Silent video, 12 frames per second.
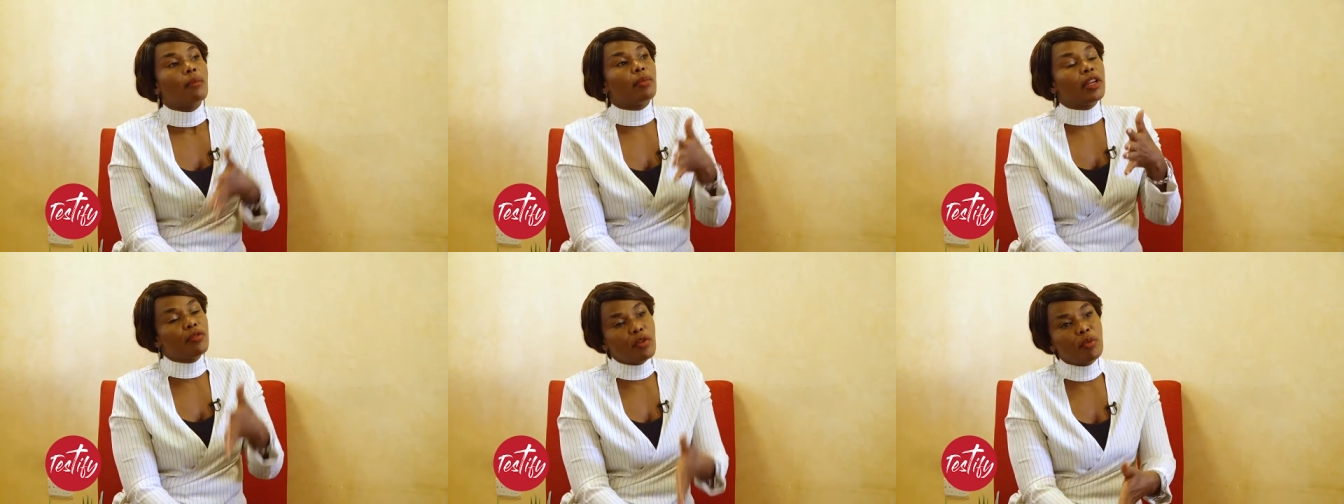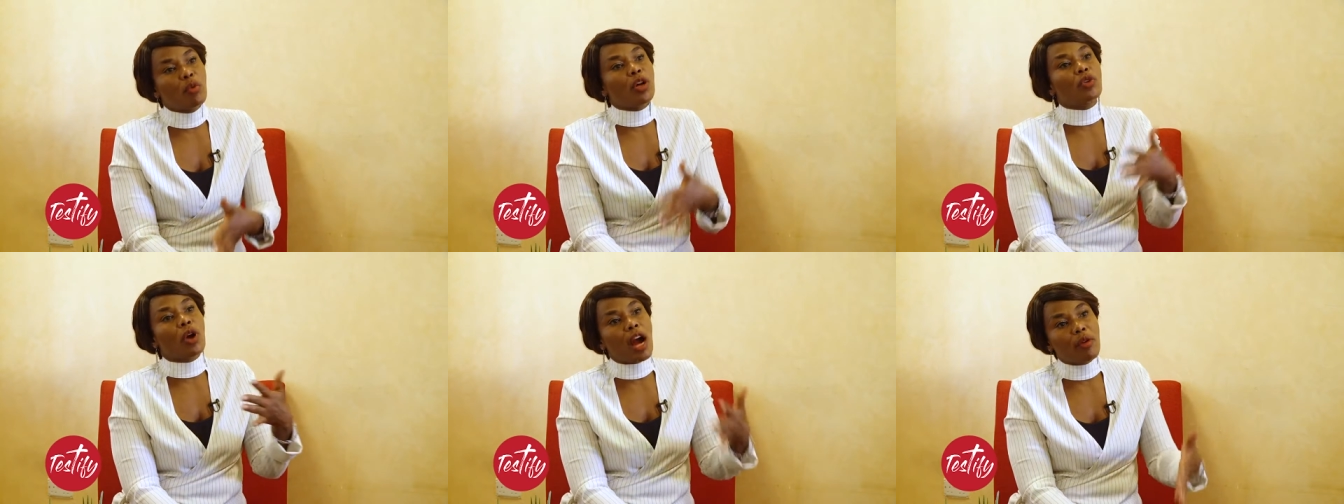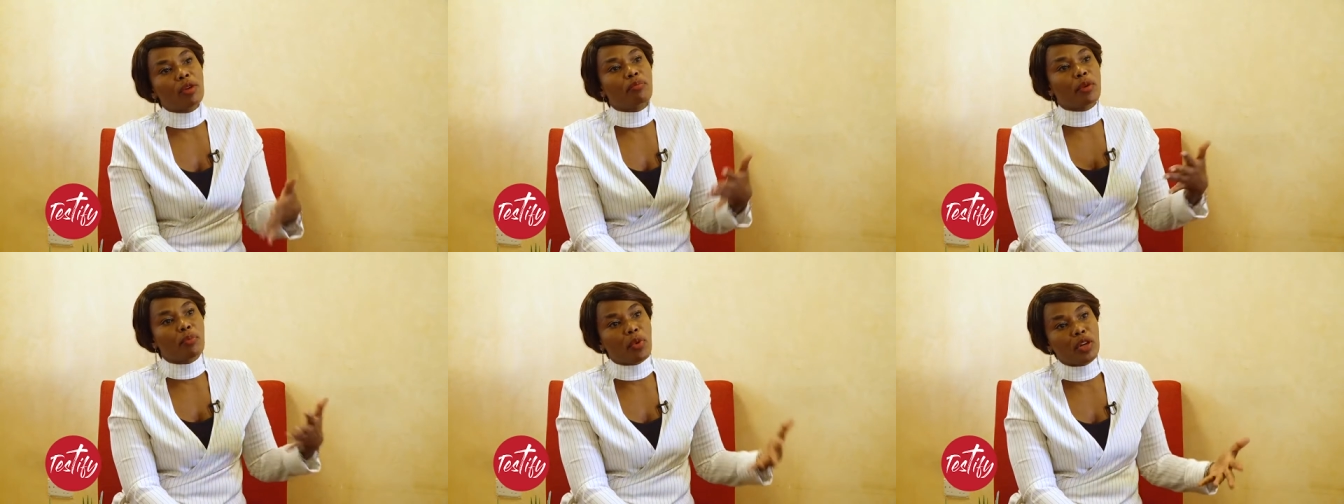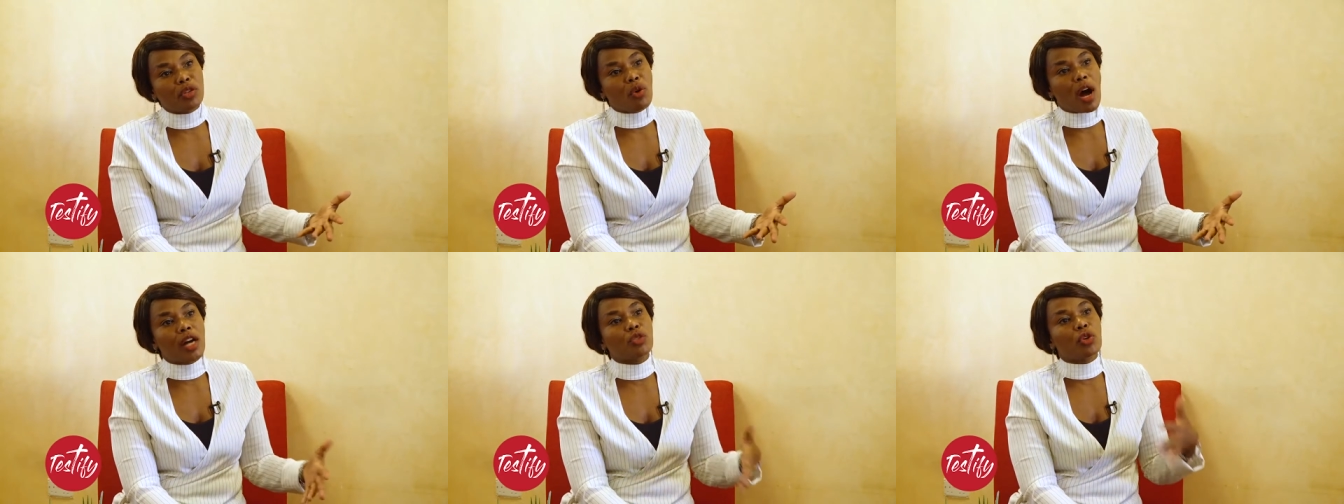Believe you me, when you're carrying people in your
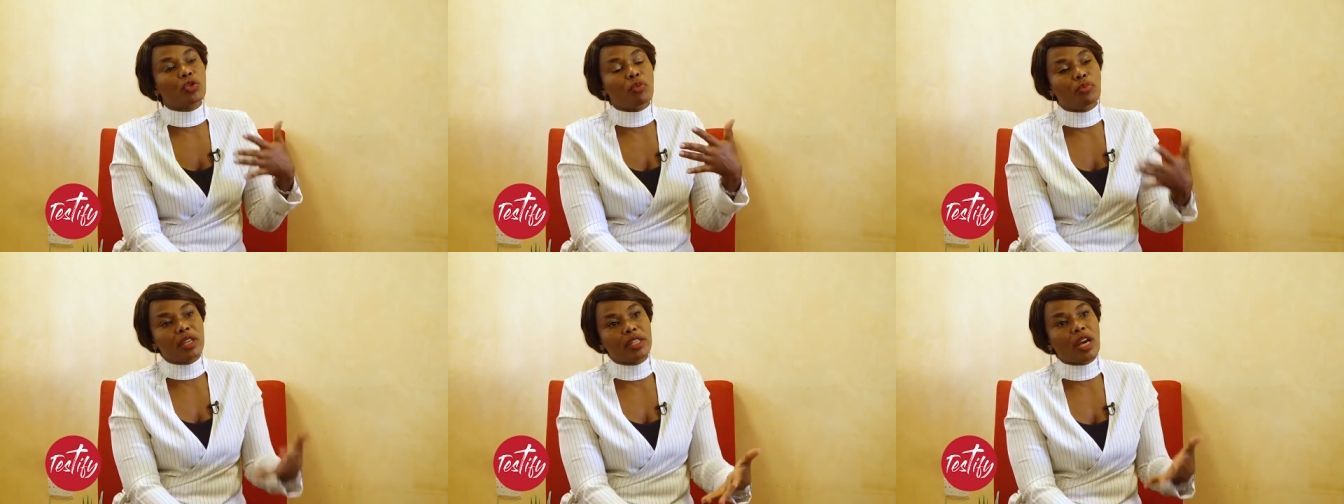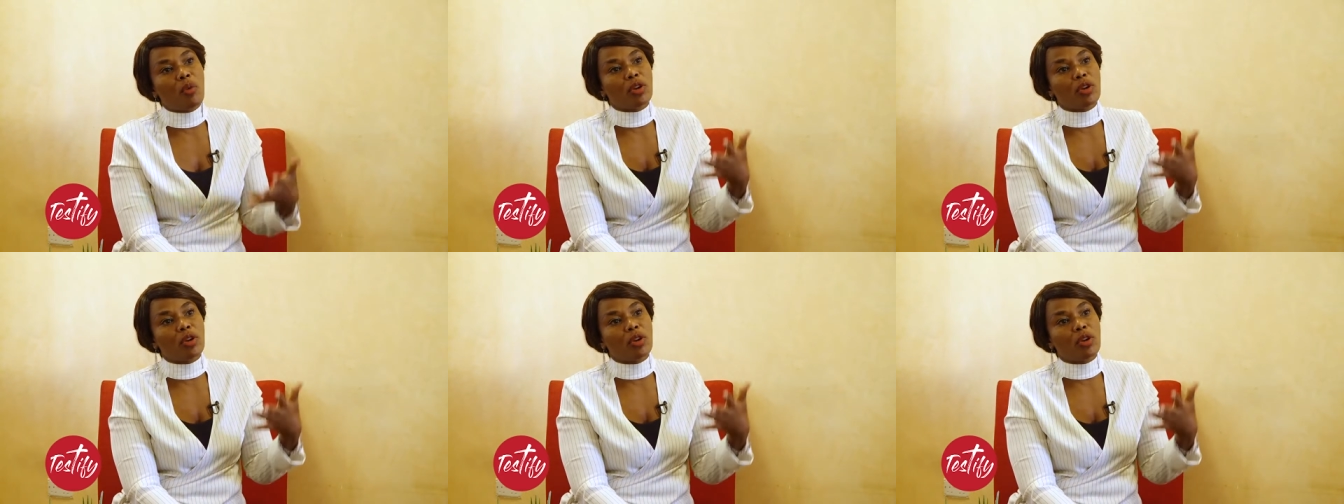heart, when you're bitter,